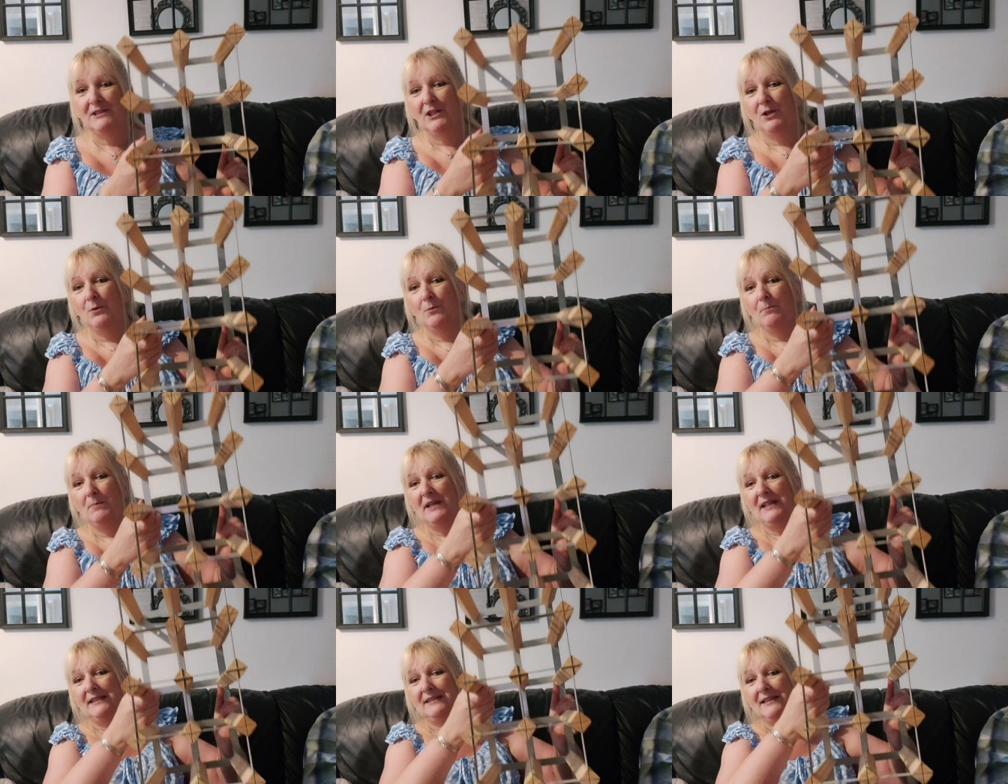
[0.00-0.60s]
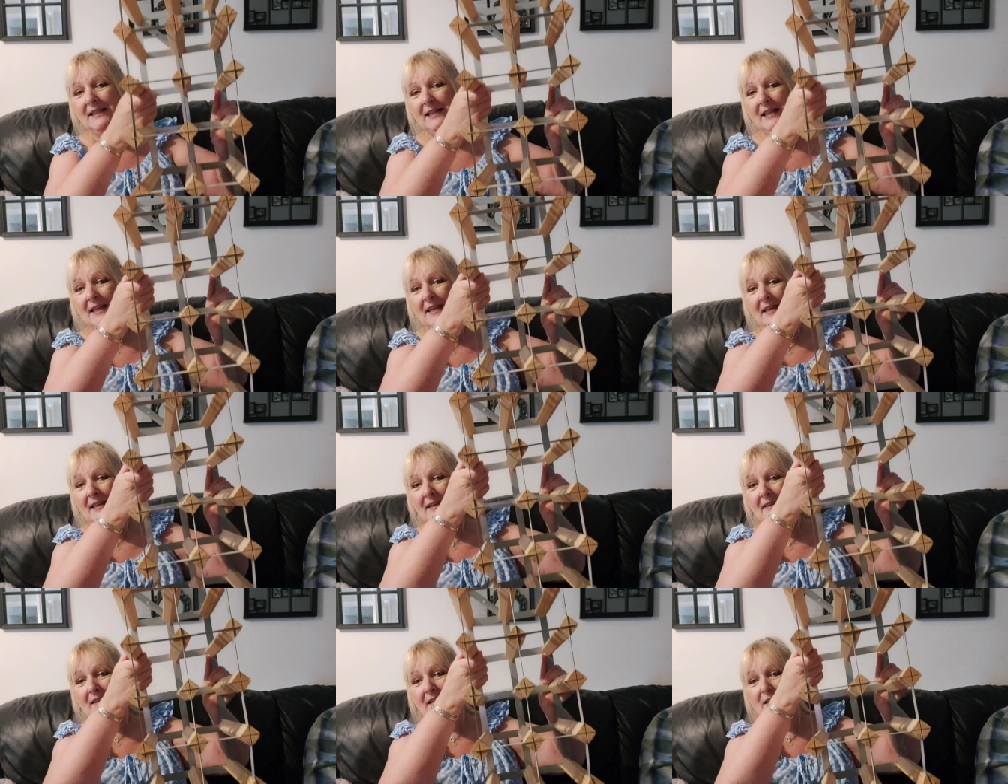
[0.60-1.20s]
so
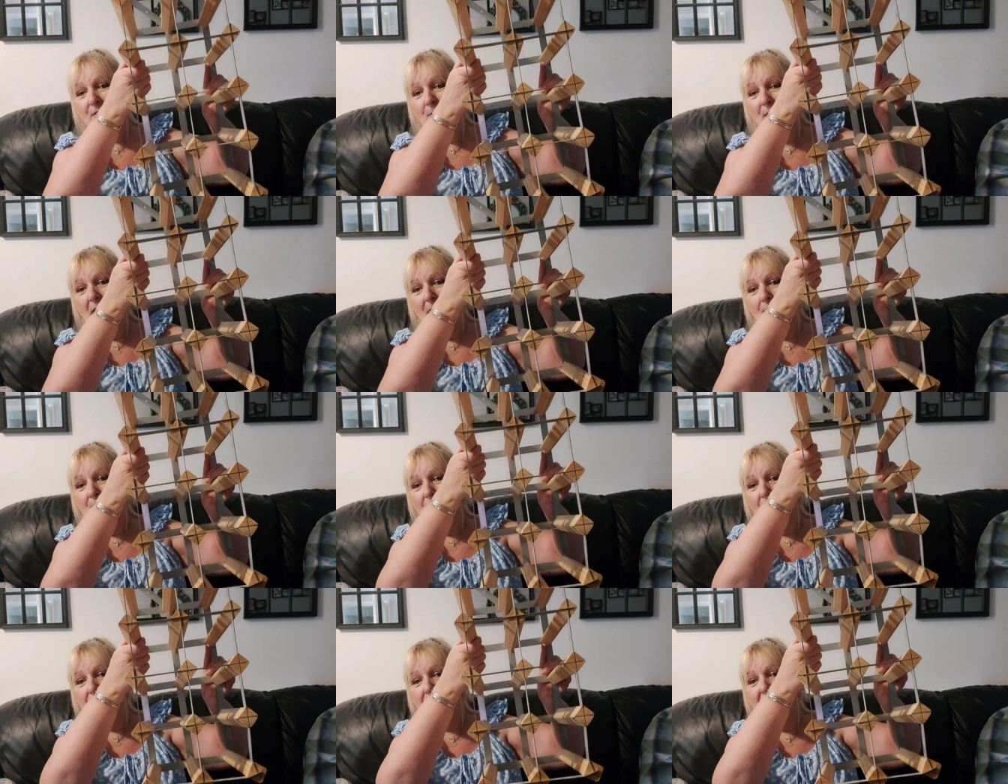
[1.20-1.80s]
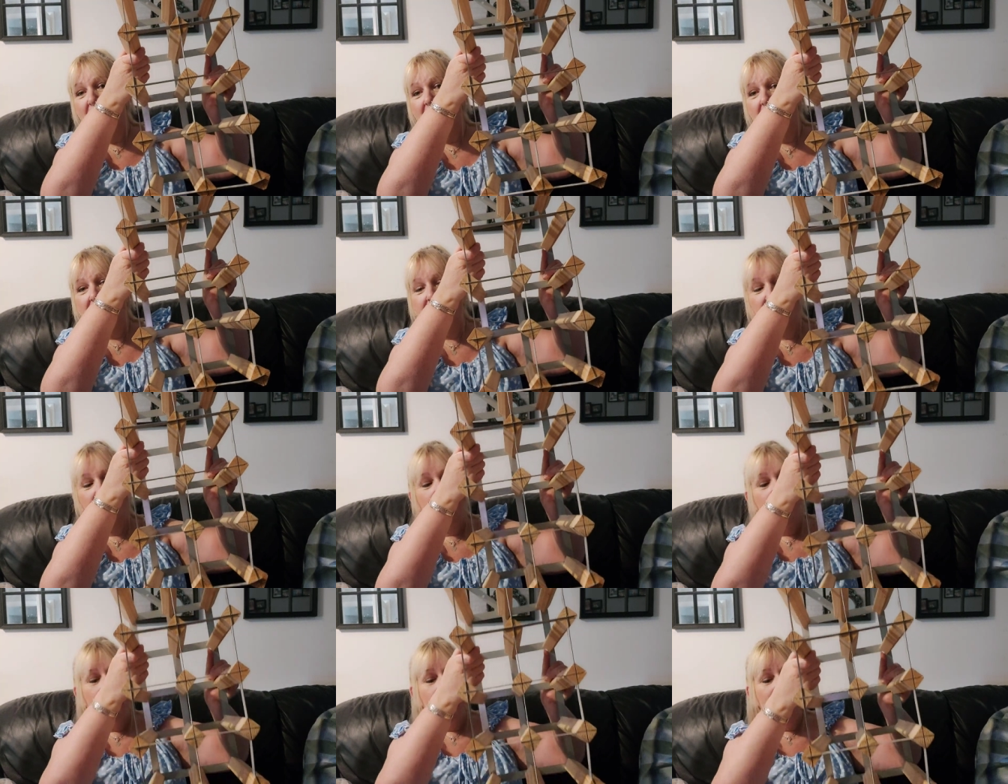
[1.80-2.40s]
basically that's why I bought this.
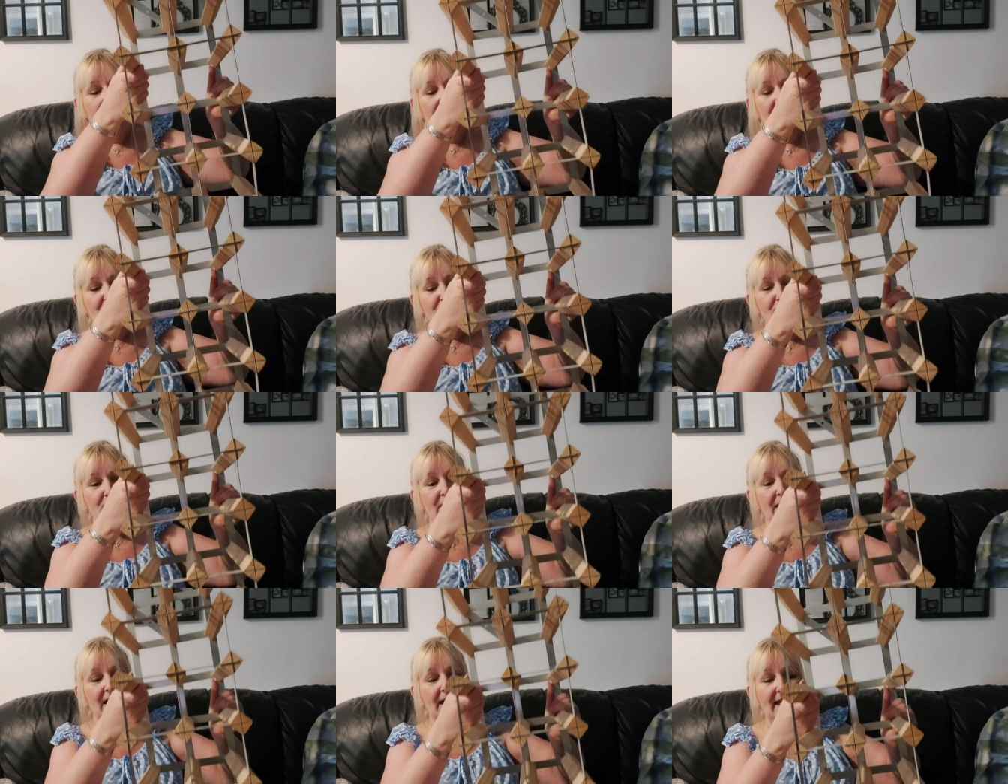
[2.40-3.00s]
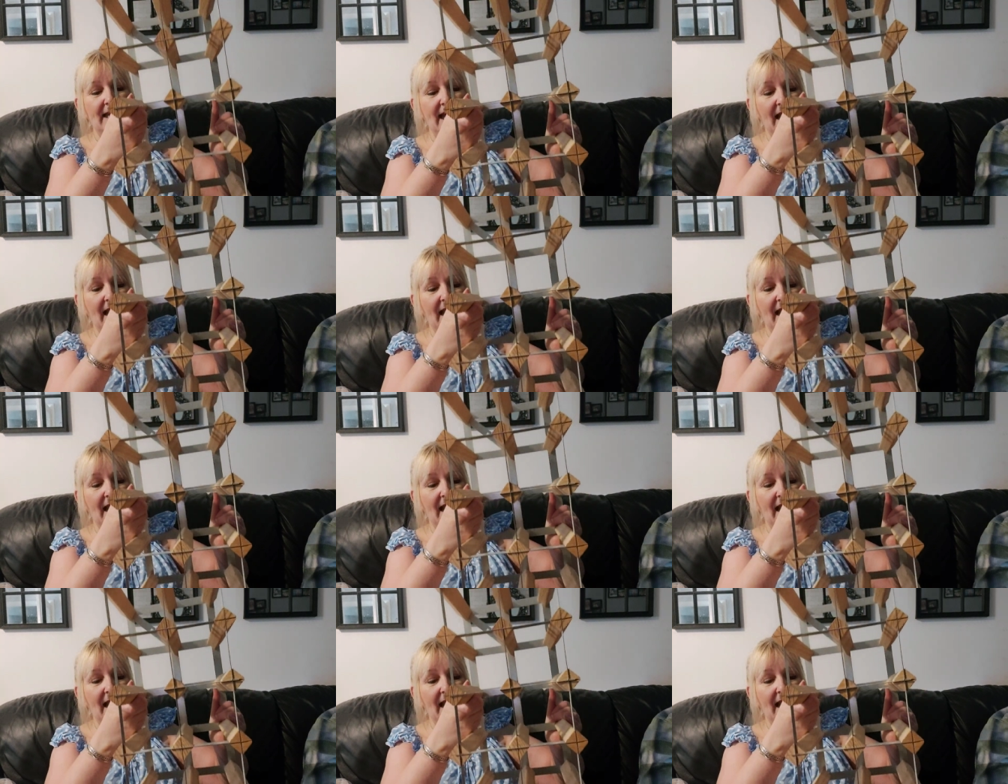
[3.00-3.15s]
It's really